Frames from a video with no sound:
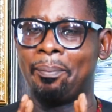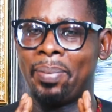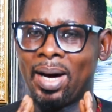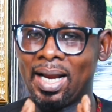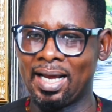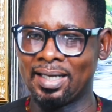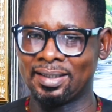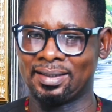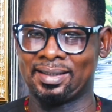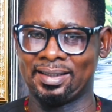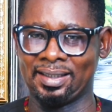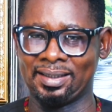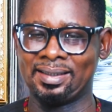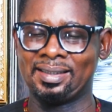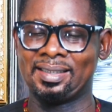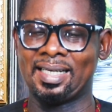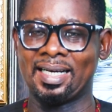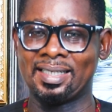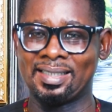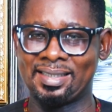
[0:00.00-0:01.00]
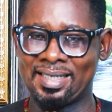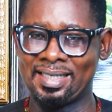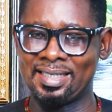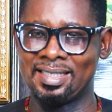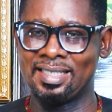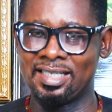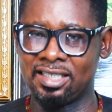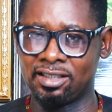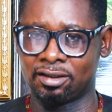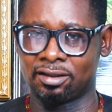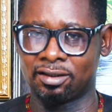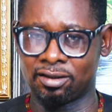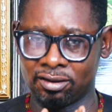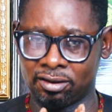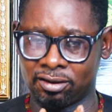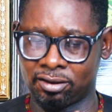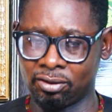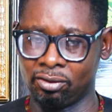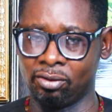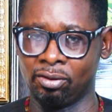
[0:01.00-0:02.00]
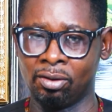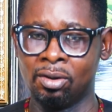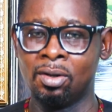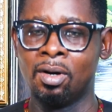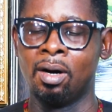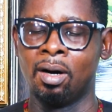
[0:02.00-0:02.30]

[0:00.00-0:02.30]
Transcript: balancing that they need to do.